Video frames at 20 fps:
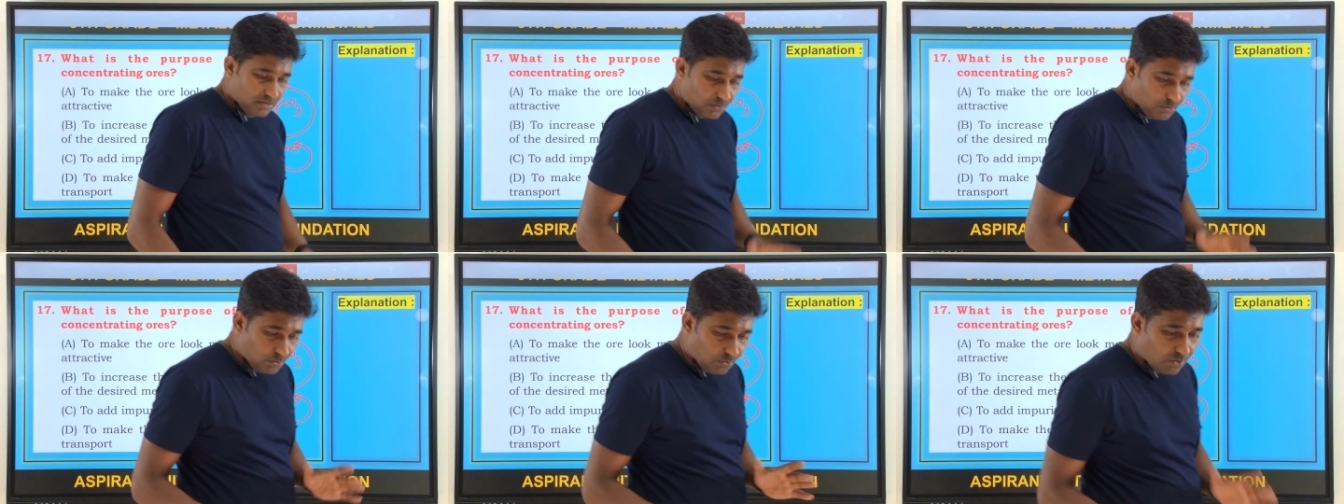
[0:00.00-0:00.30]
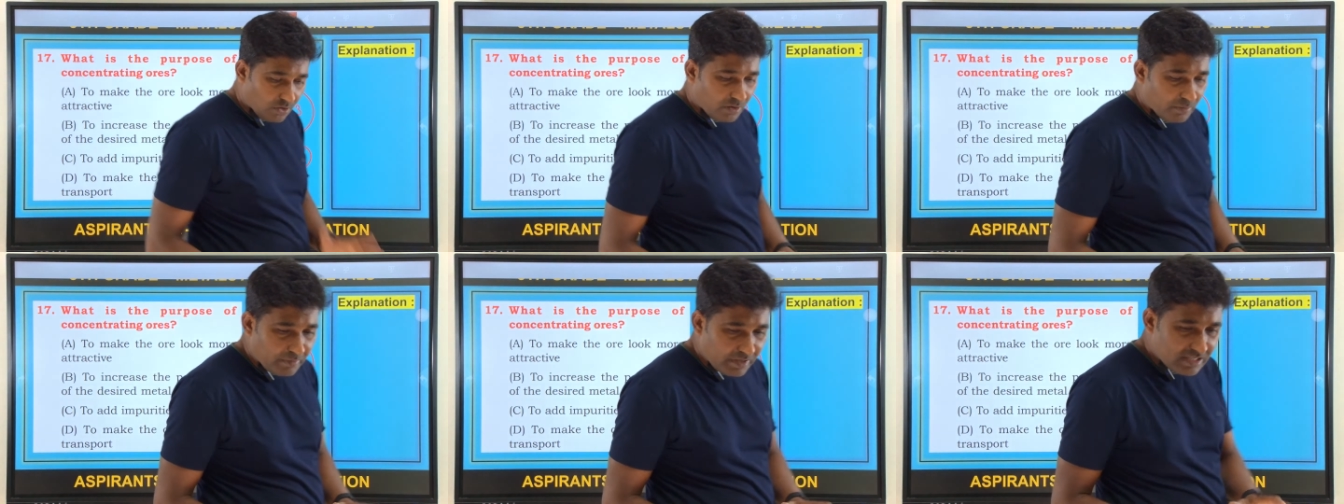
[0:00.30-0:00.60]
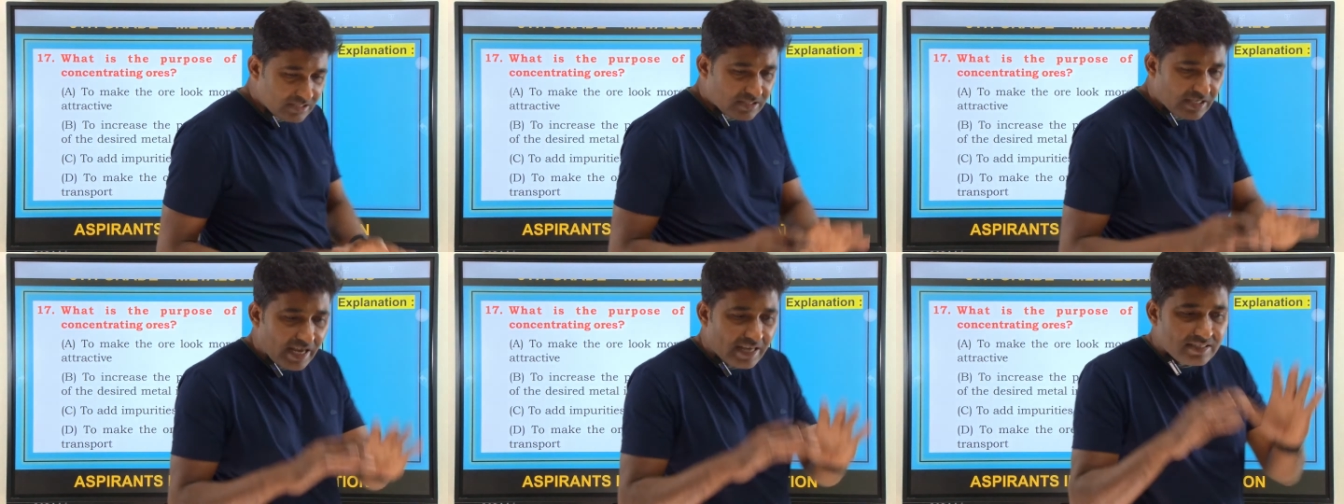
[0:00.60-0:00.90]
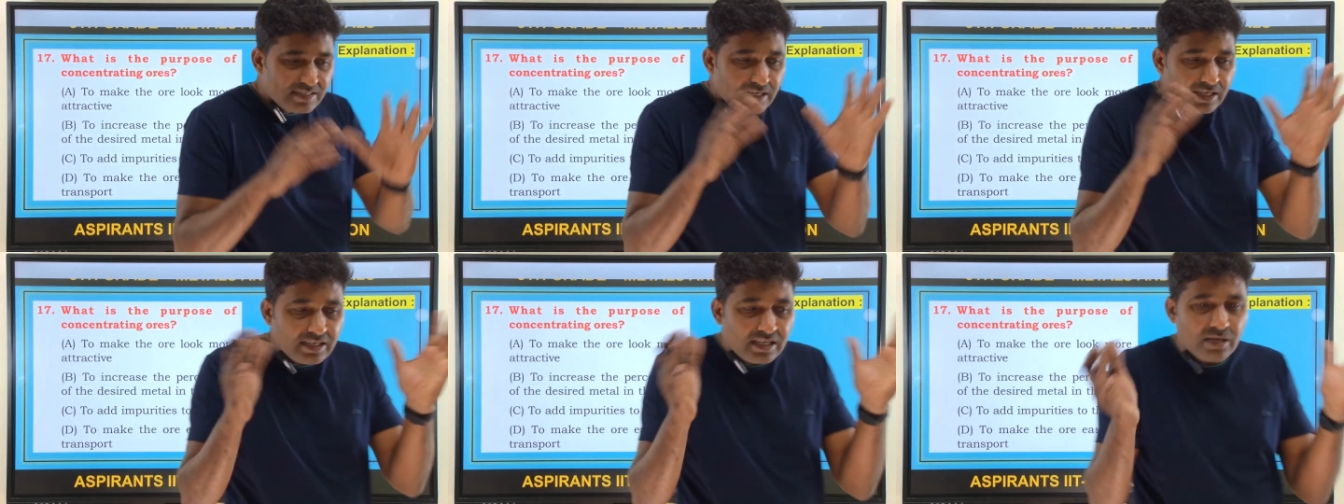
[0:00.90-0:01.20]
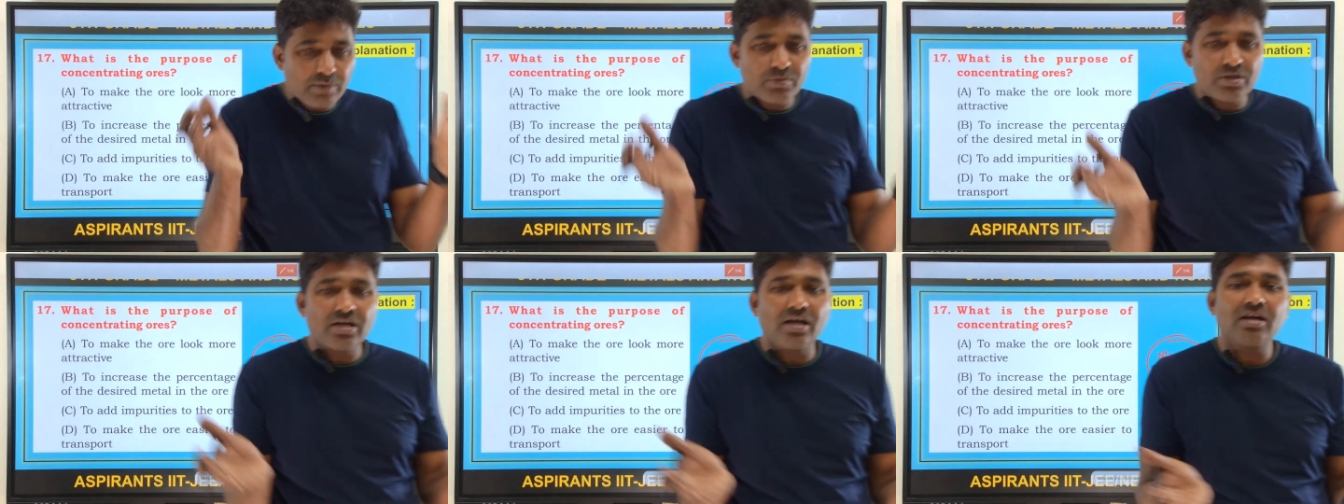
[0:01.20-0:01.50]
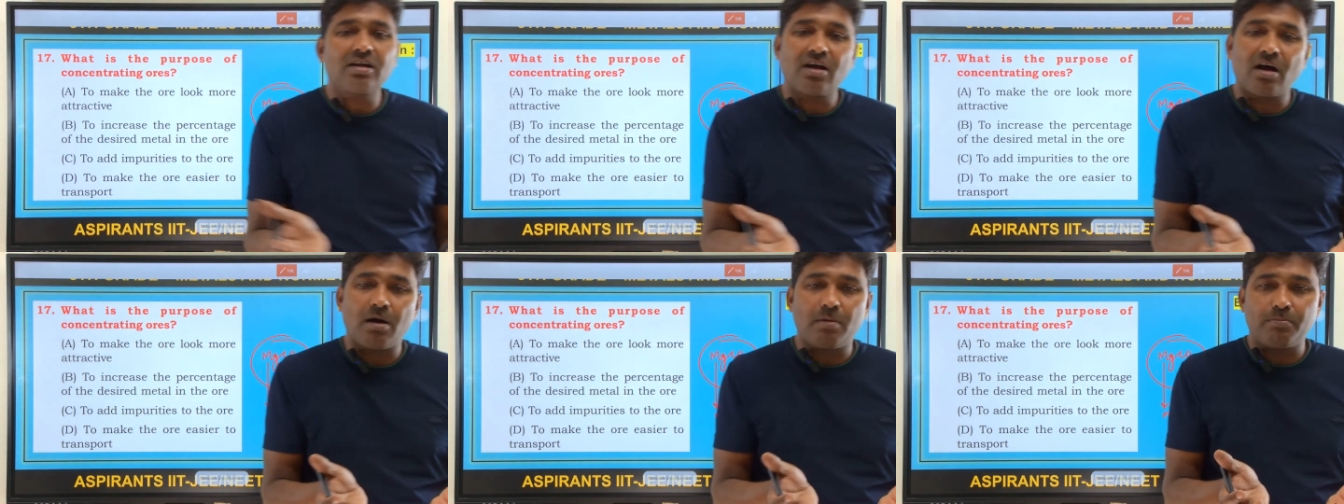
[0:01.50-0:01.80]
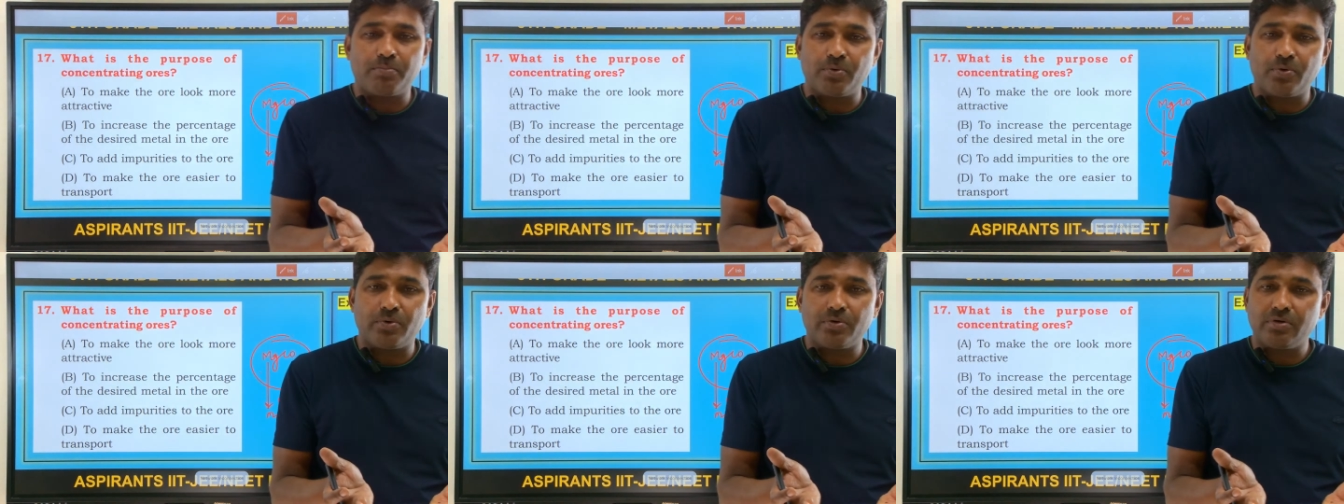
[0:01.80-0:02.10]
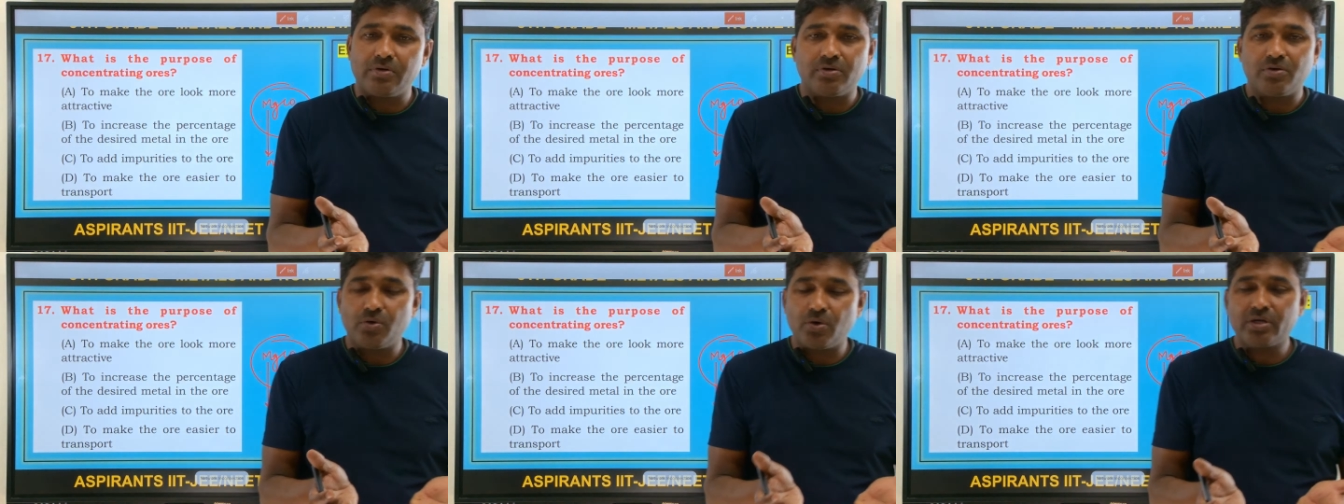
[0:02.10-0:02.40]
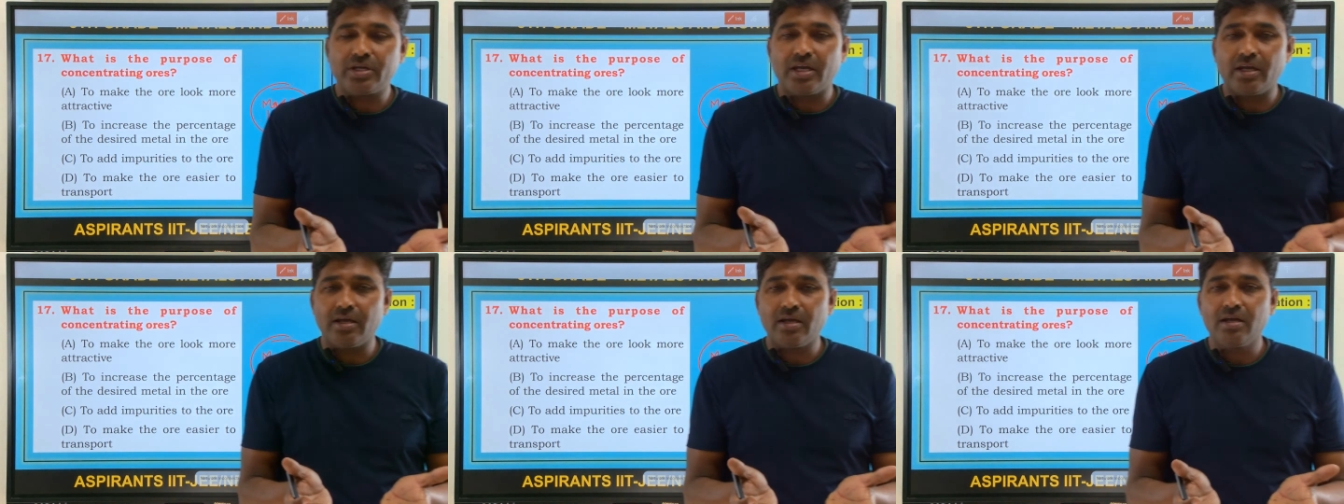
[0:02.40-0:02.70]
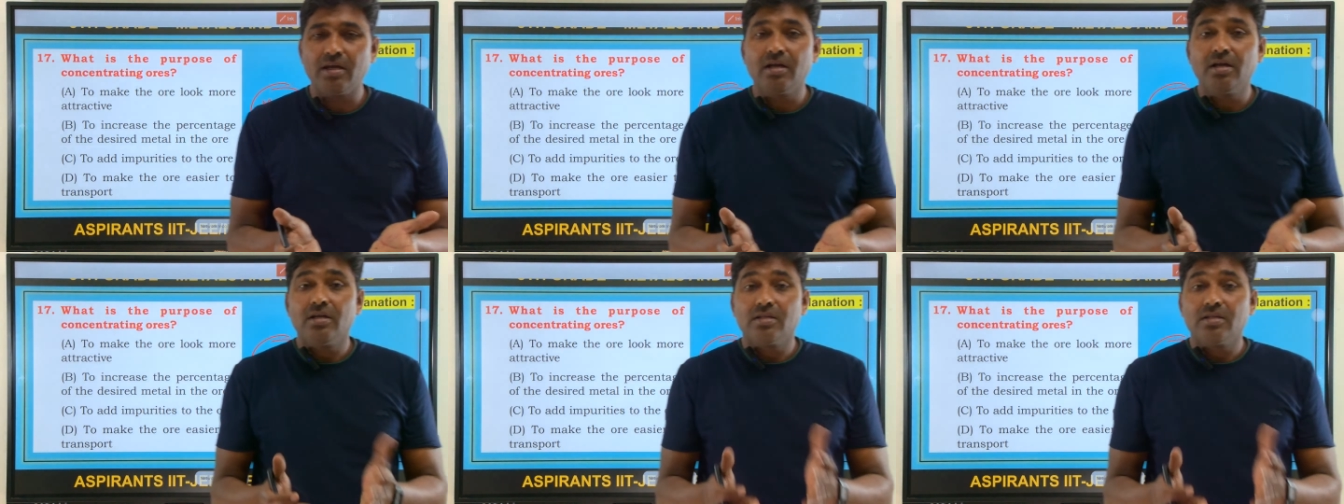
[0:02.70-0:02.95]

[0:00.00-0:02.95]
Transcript: Ore means as a chemical compound. Okay.